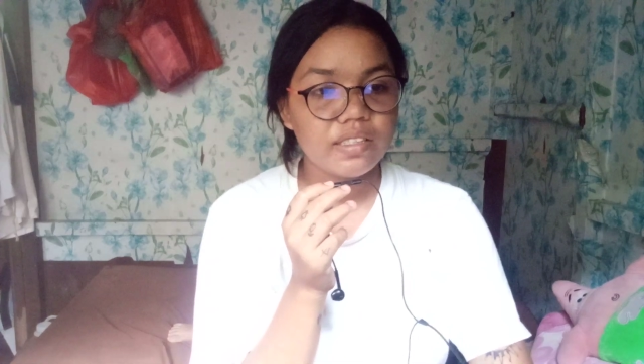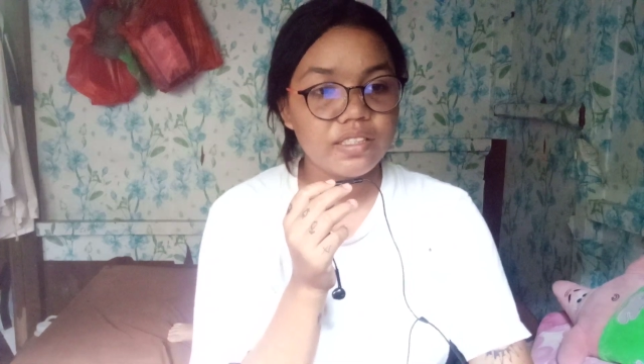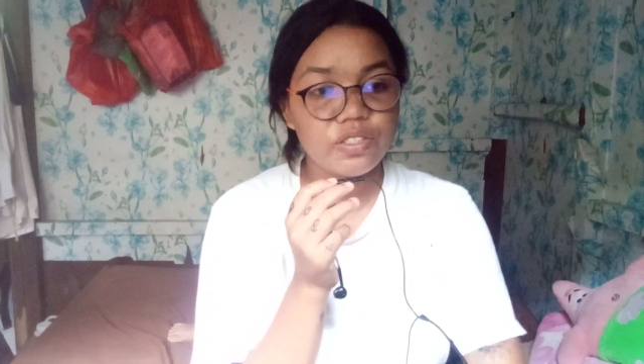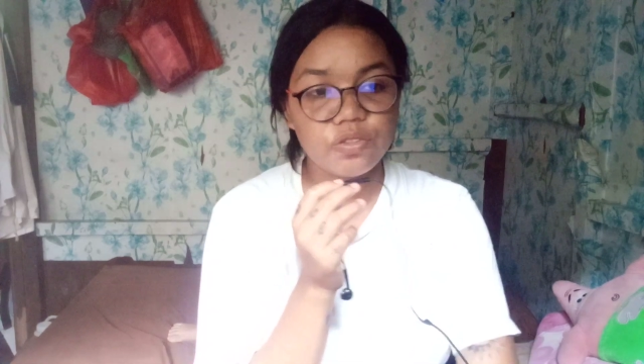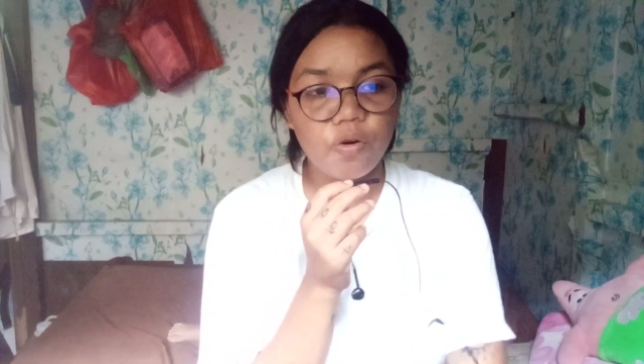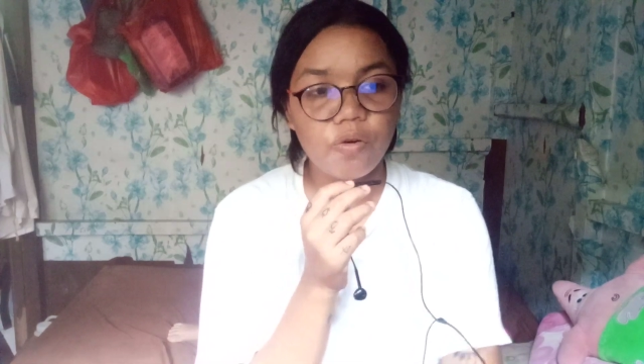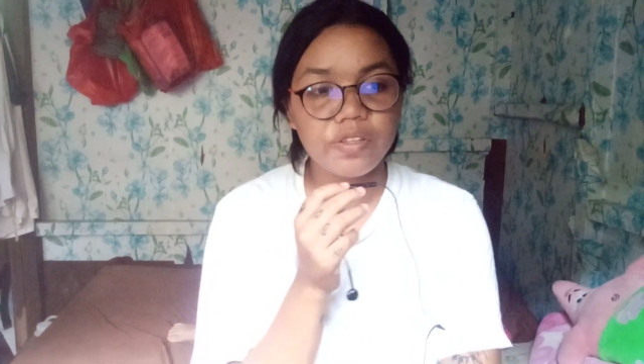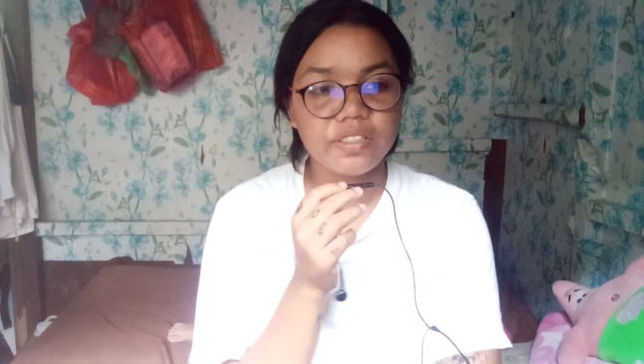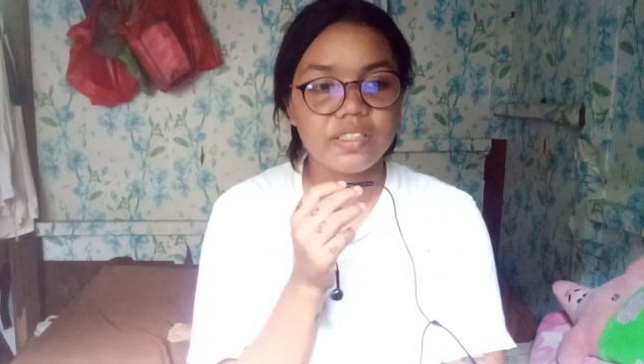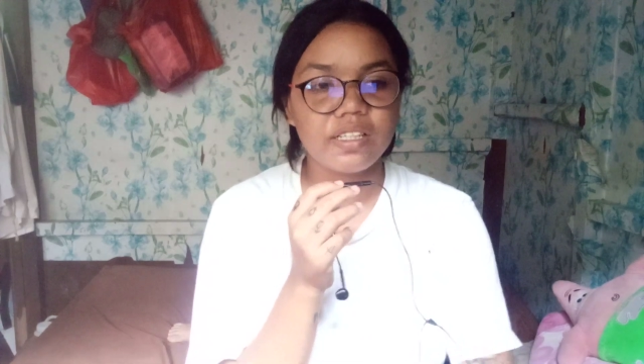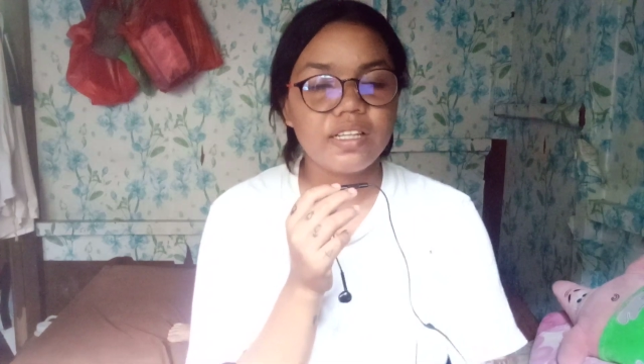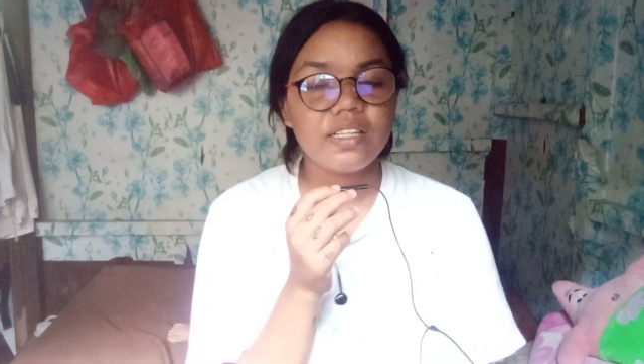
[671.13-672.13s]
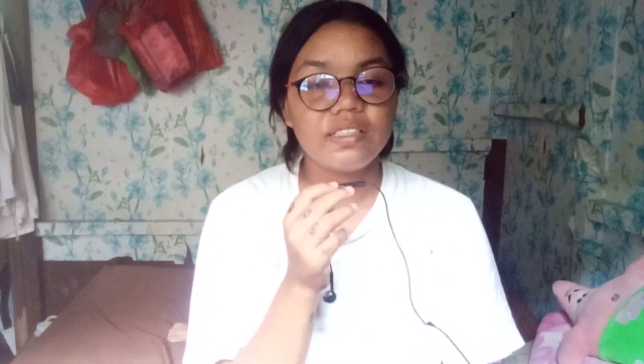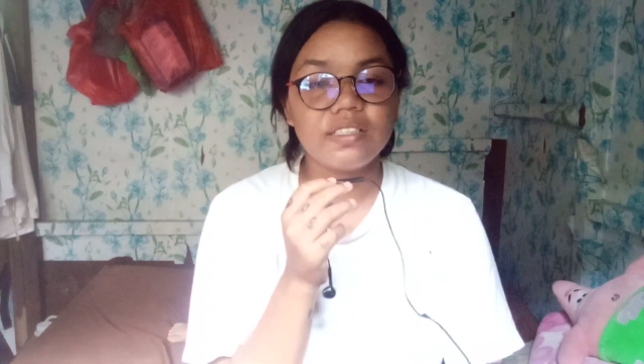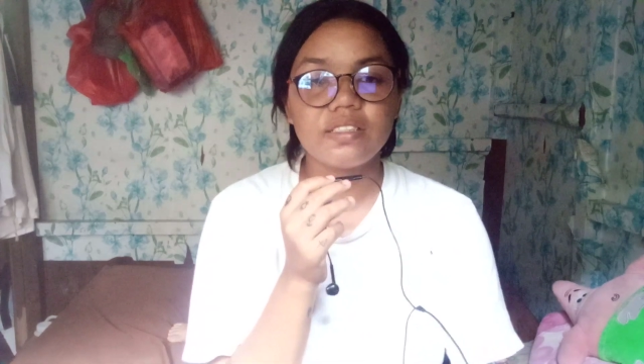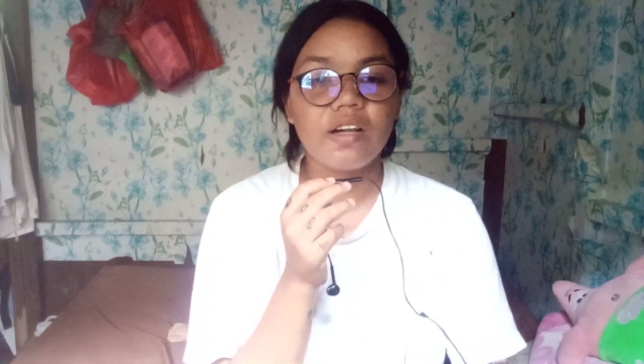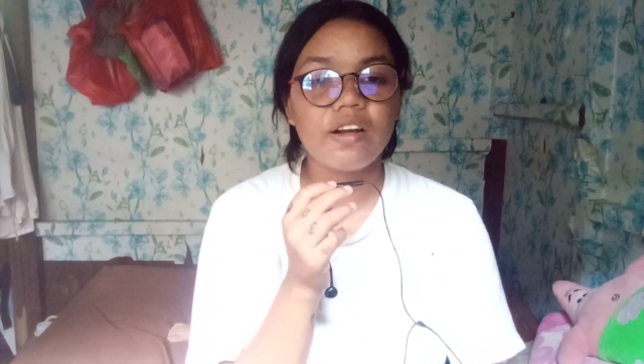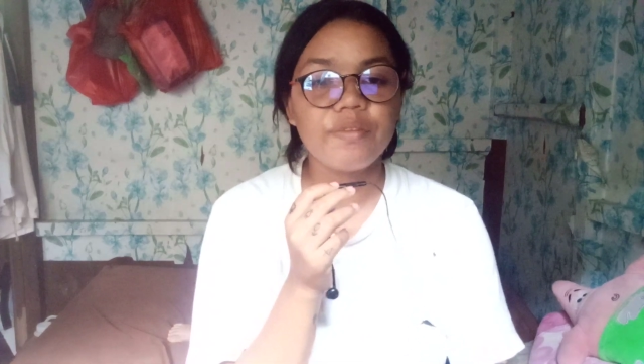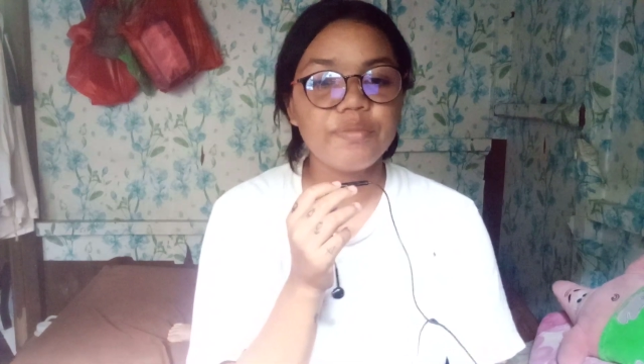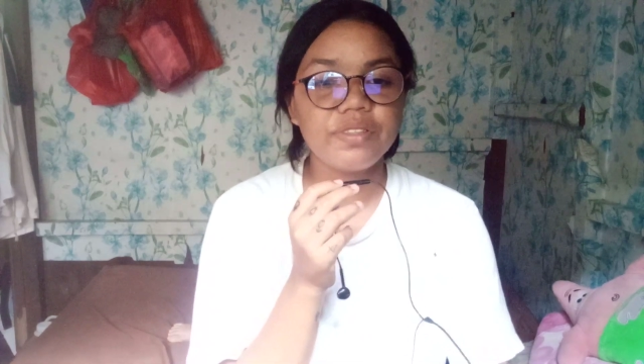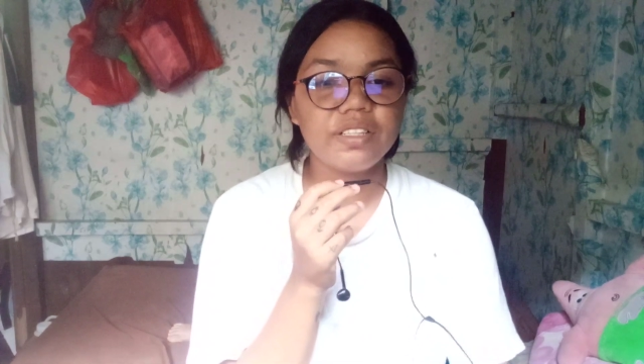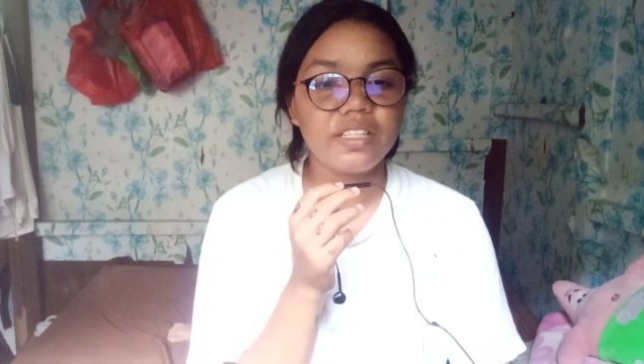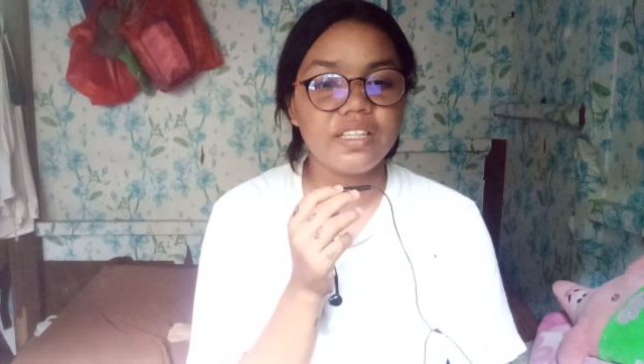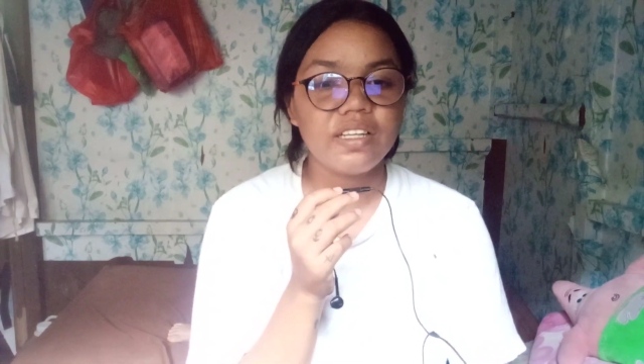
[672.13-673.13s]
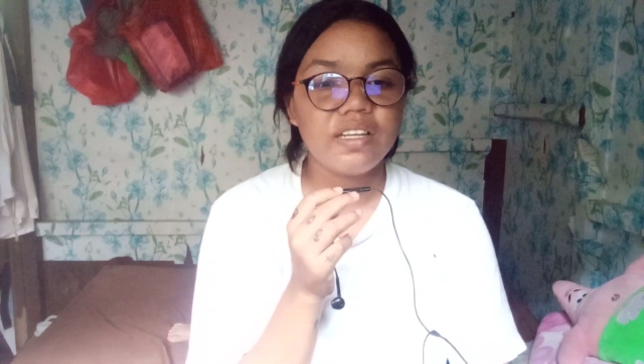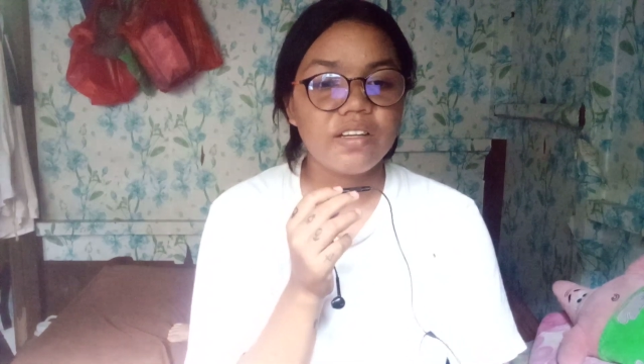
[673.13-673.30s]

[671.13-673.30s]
discord, disharmony,